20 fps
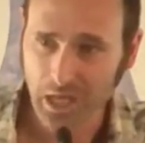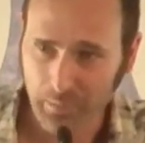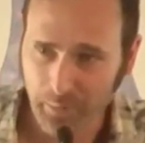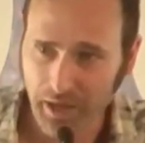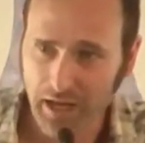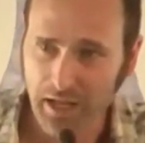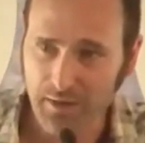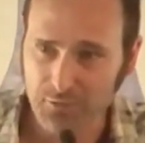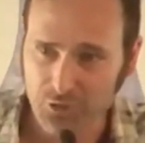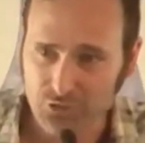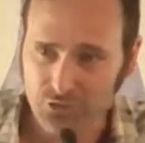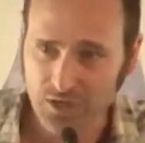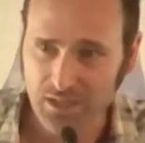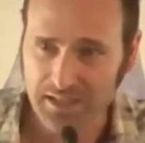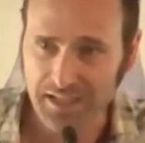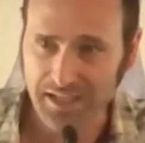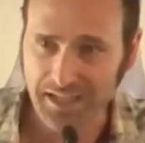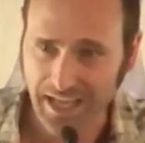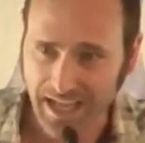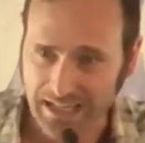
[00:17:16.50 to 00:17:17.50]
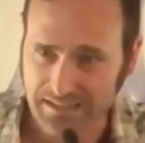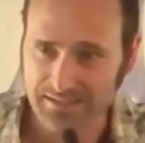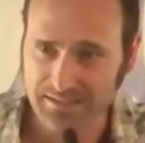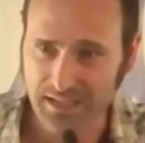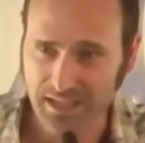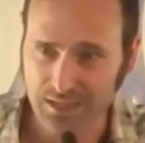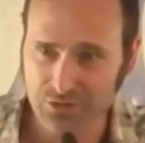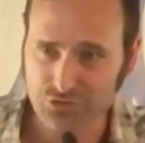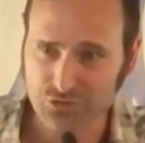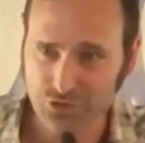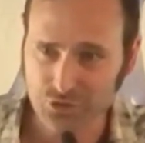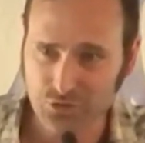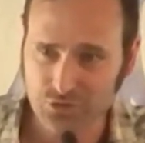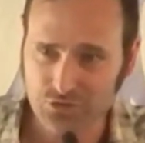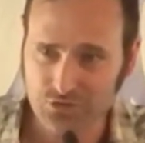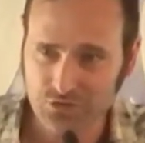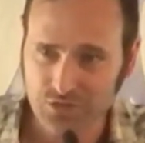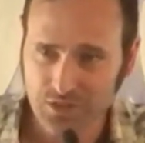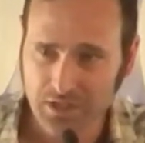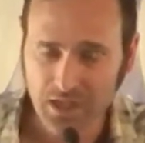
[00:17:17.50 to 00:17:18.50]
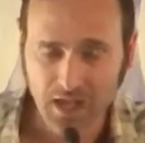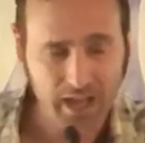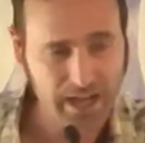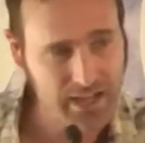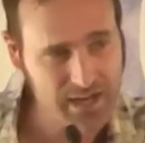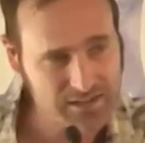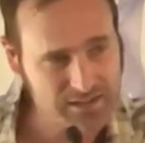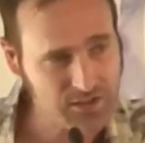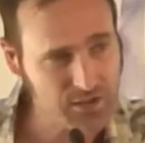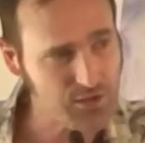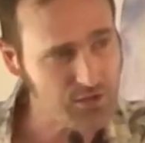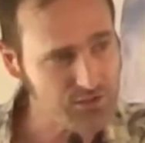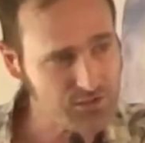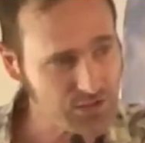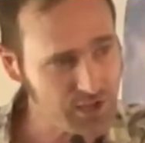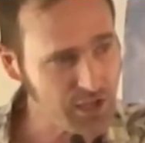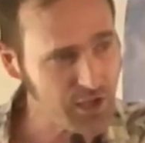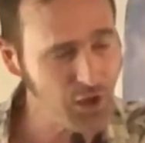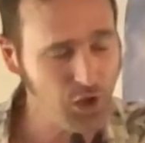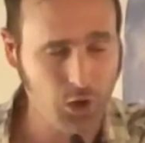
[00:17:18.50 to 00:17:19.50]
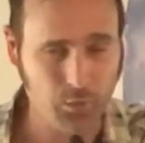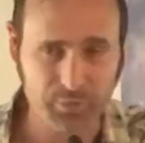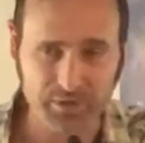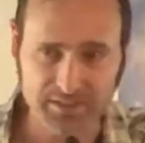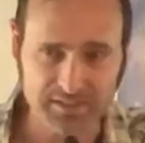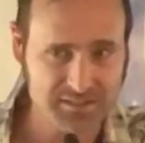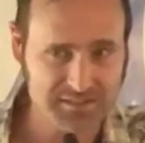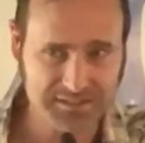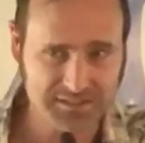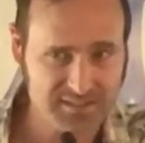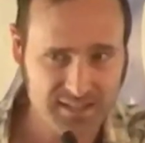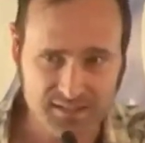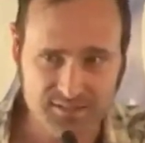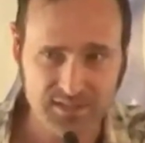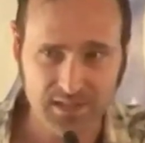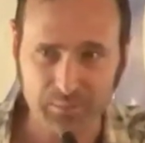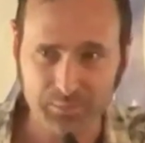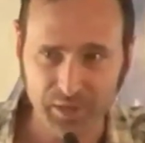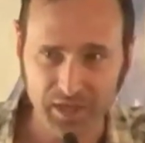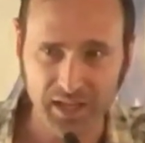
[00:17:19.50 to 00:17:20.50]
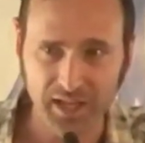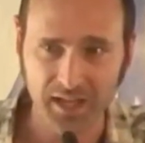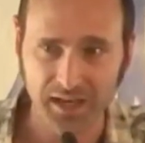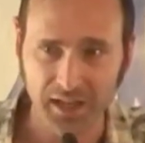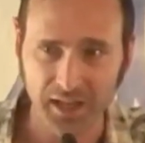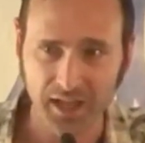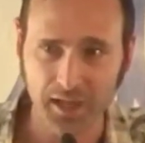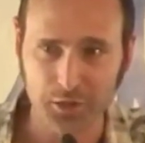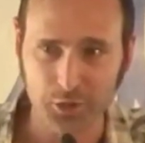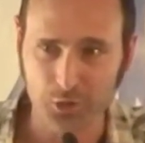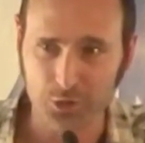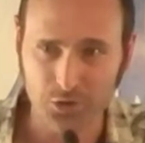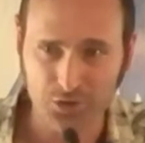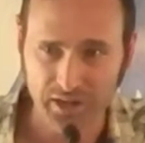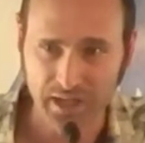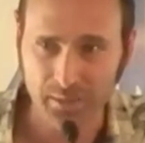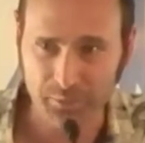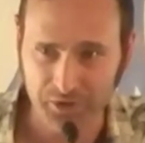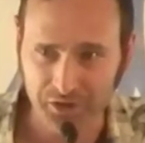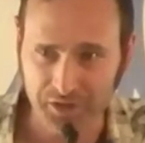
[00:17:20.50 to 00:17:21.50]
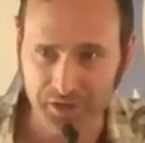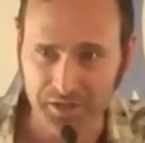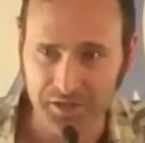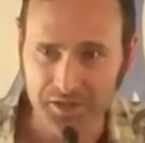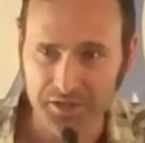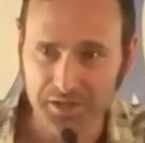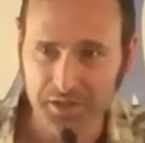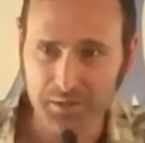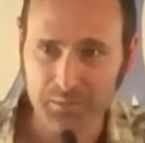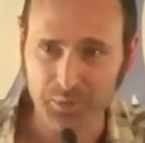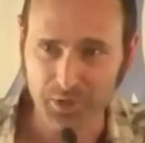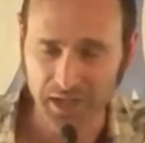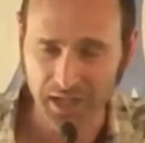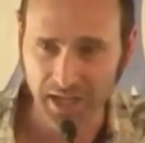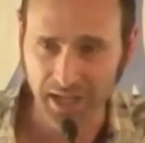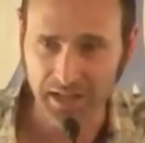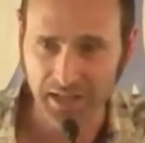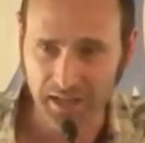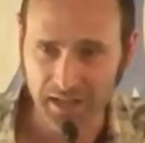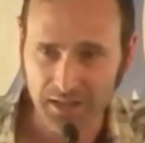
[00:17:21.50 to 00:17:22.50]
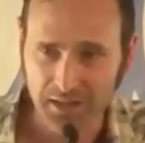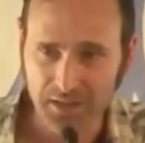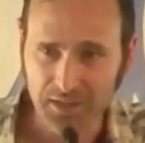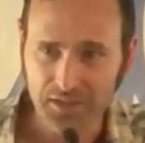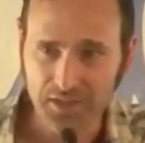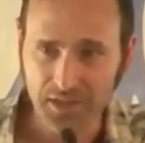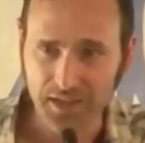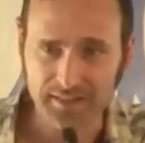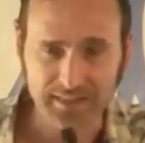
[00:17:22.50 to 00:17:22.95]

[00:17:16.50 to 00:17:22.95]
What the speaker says: Anybody ever drink the cat scan juice? I gotta tell you, City of Hope, it doesn't taste like banana. I know you label it banana.